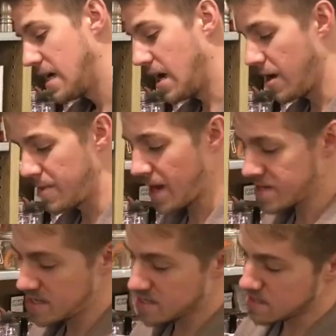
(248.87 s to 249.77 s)
Um, it
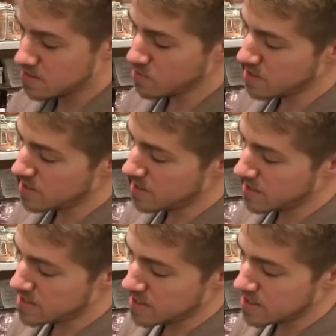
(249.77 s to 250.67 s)
has these really
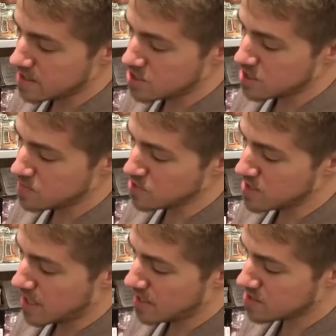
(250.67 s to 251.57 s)
easy adjustable
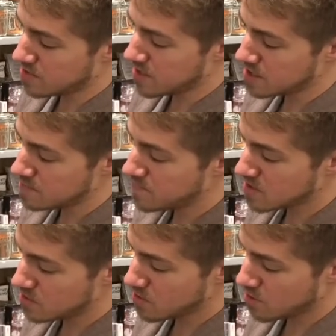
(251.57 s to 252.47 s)
settings on here.
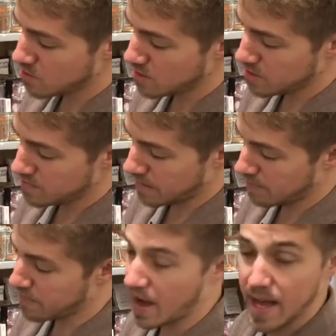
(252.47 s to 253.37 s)
You can go to a,
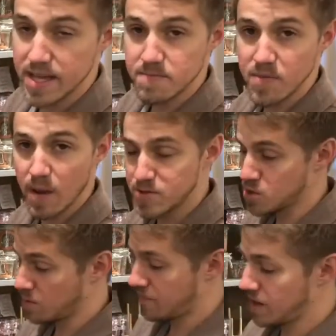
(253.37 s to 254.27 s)
a fine up
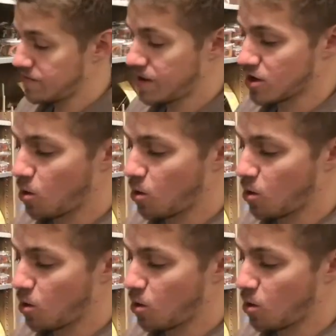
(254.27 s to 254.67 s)
to a very, very